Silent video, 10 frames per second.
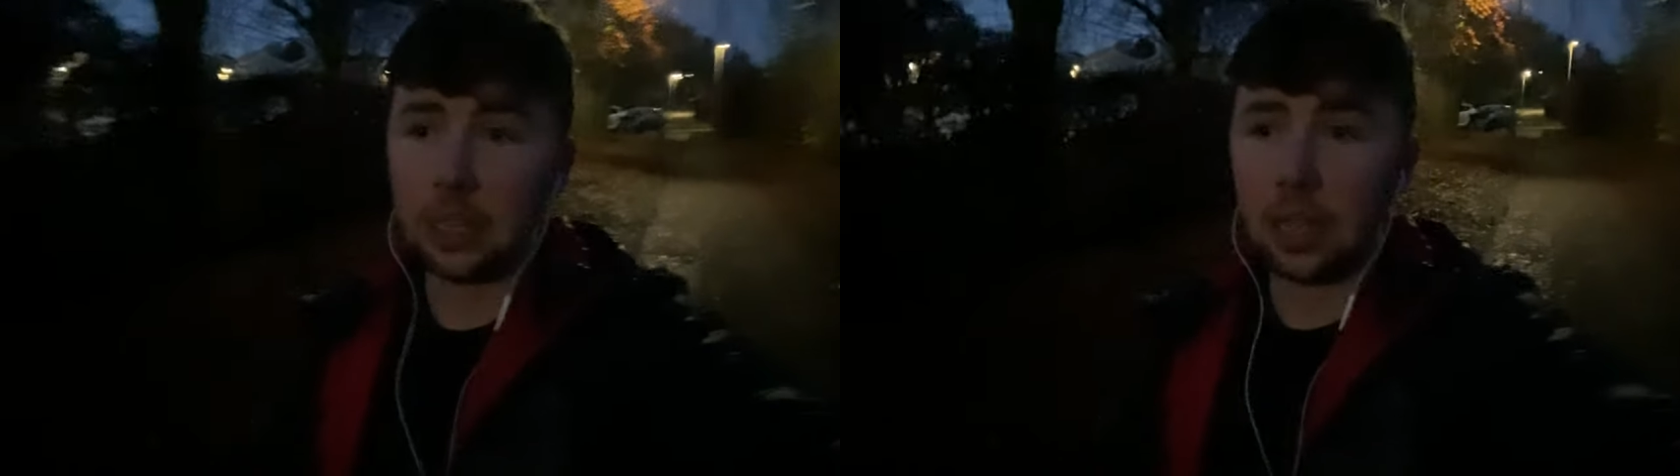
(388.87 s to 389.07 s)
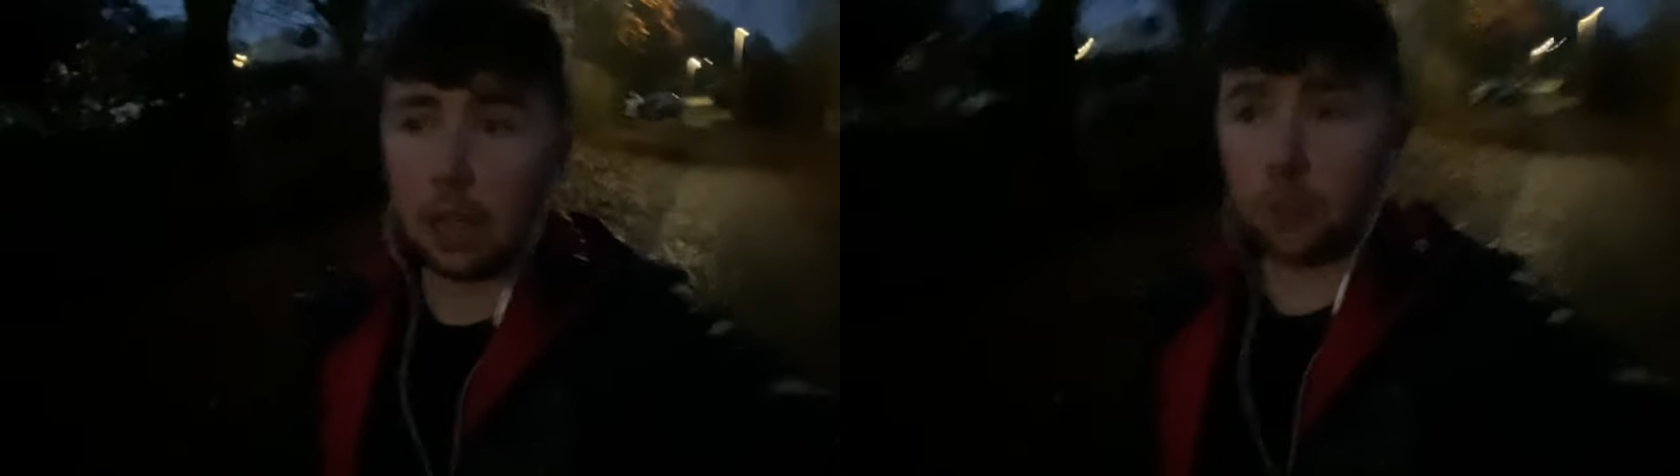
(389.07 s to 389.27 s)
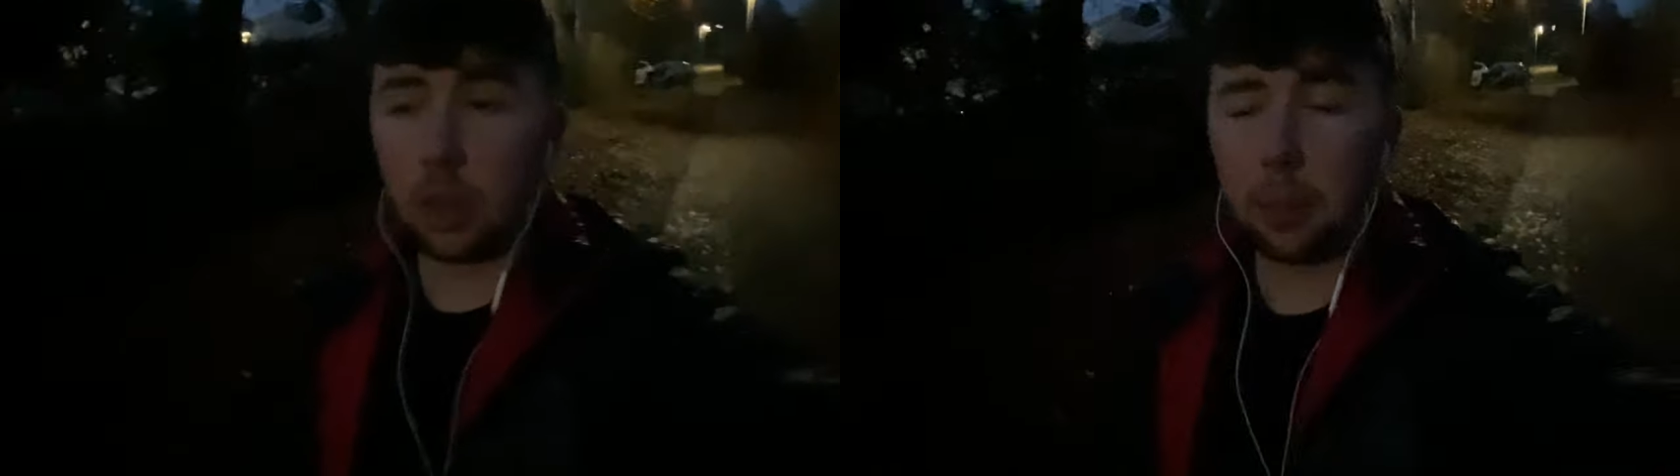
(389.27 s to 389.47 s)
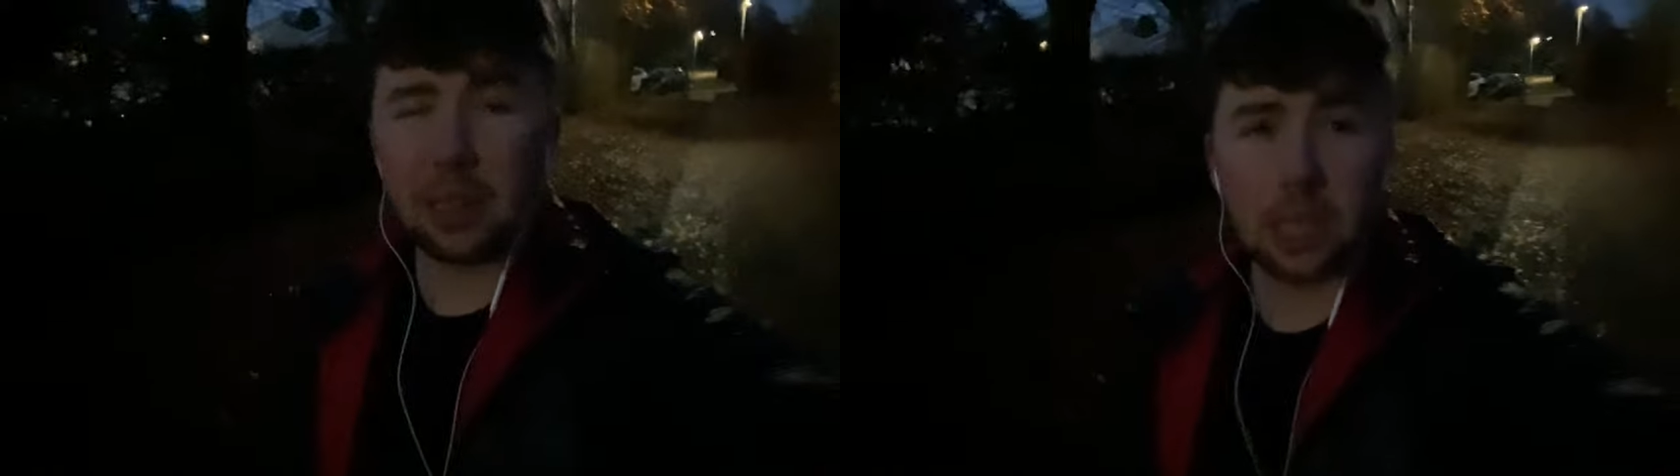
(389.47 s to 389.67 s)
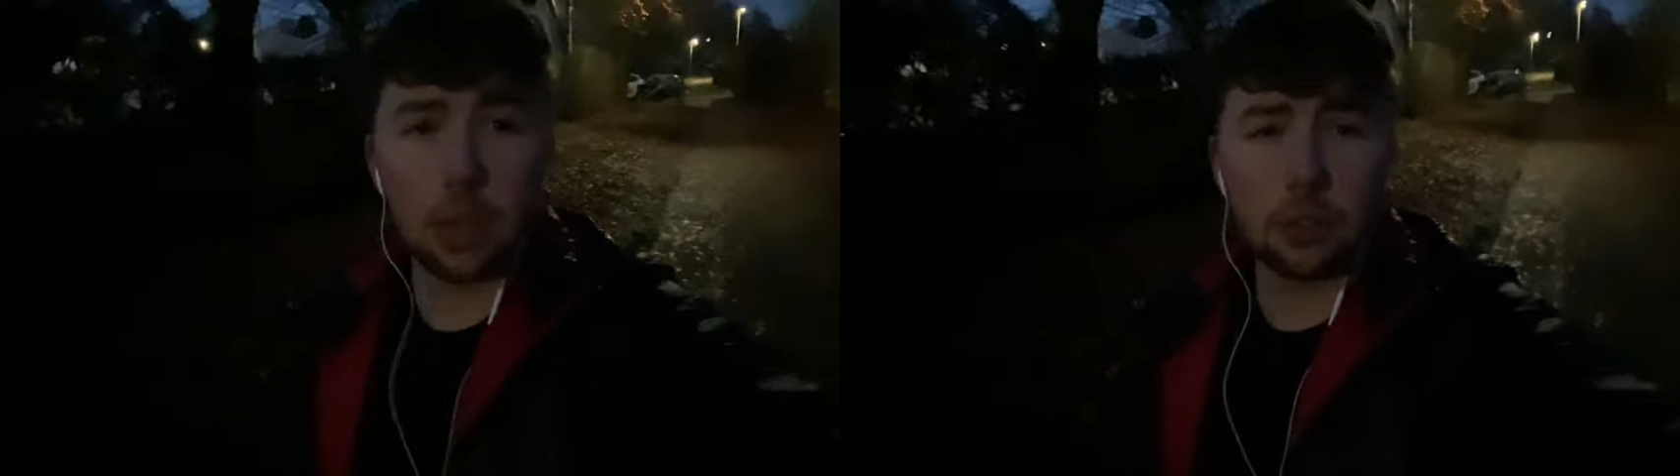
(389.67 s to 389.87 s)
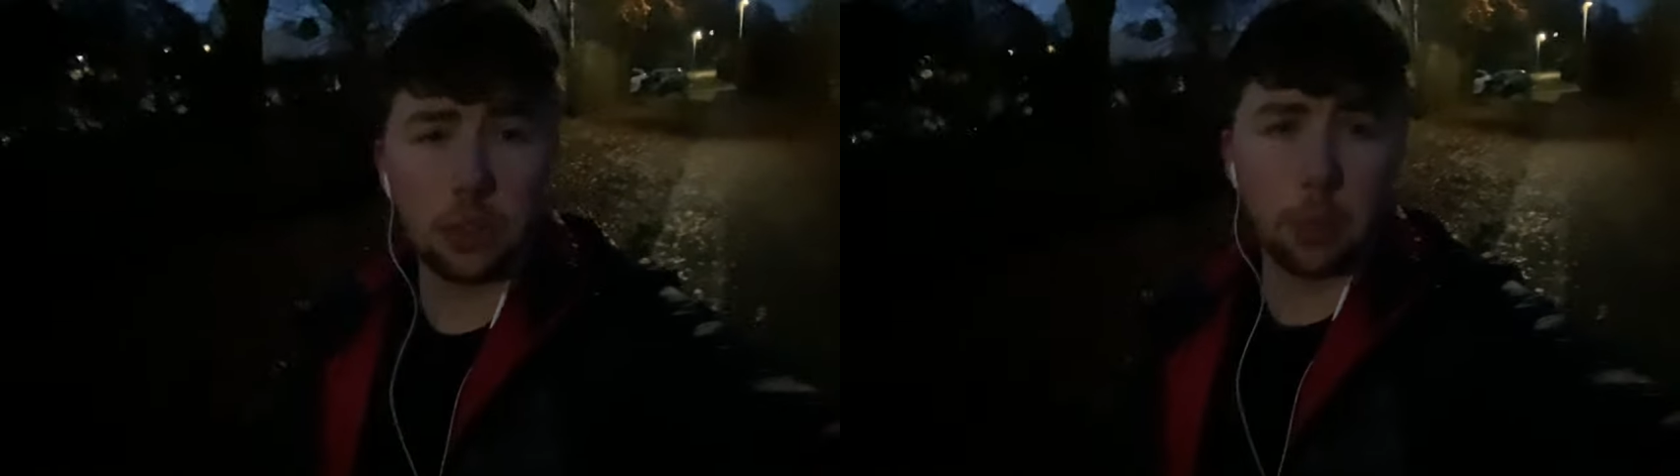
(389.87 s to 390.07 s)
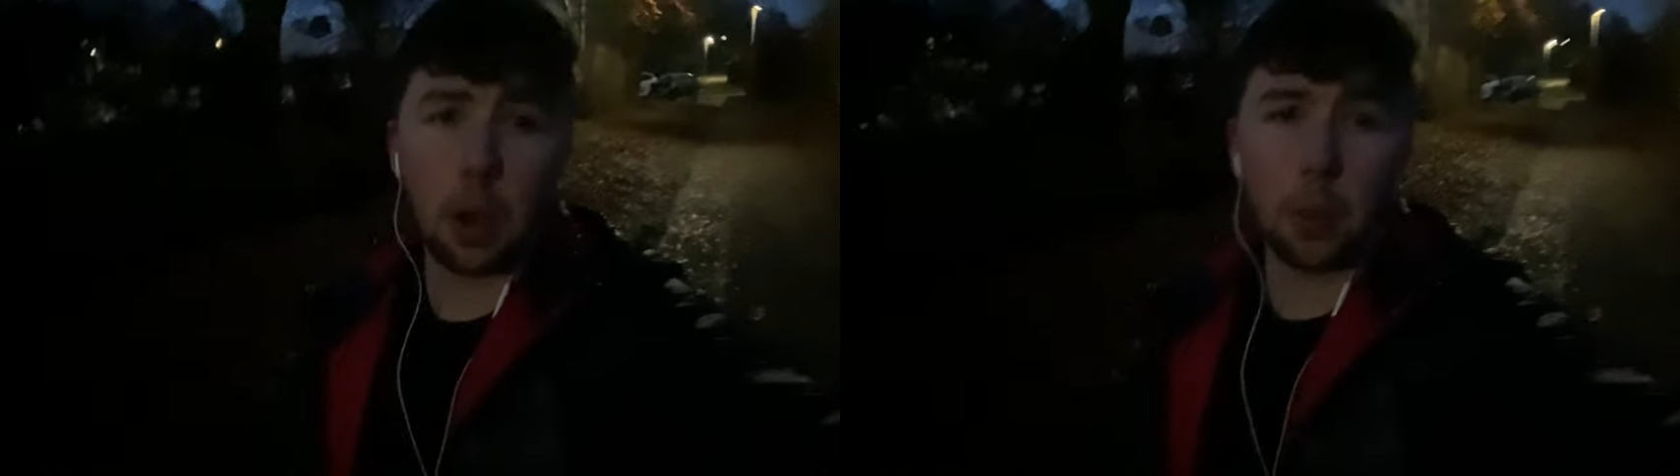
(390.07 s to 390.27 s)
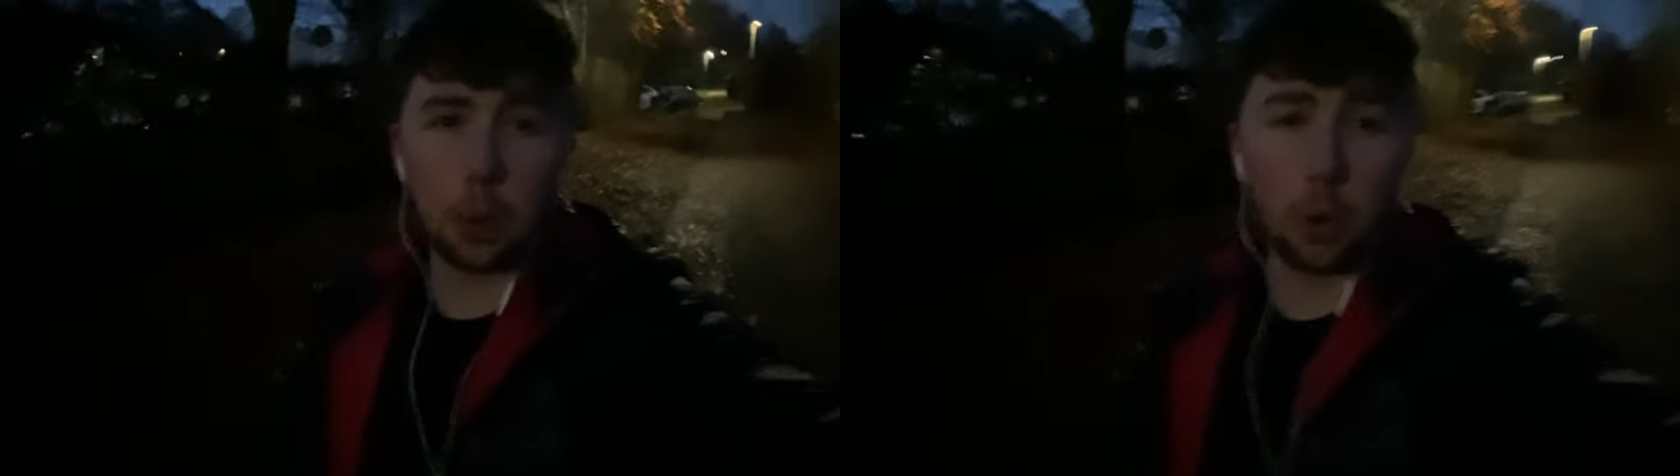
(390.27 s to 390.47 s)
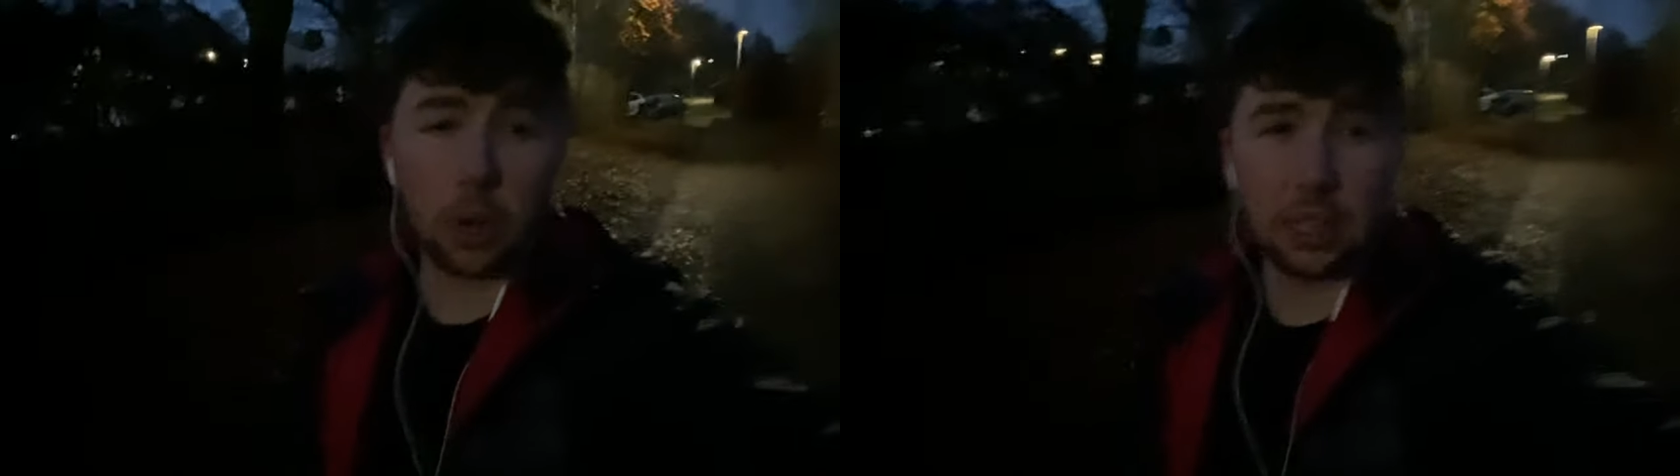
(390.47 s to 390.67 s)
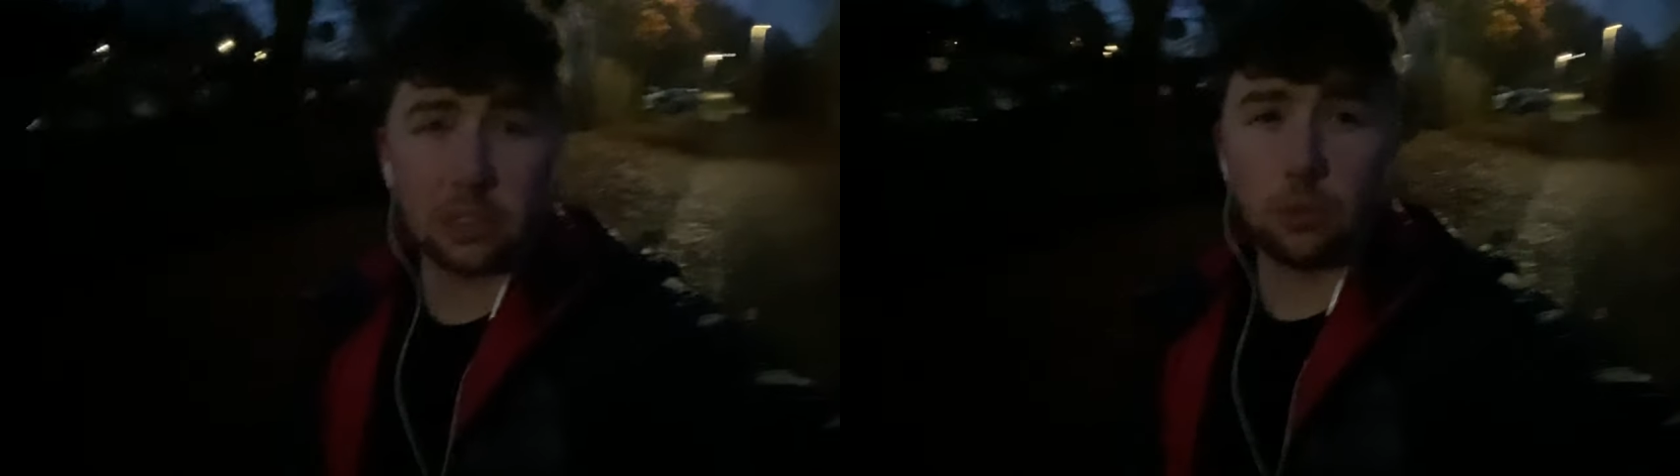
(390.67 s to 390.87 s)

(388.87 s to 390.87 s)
If you're like myself, the department I work in is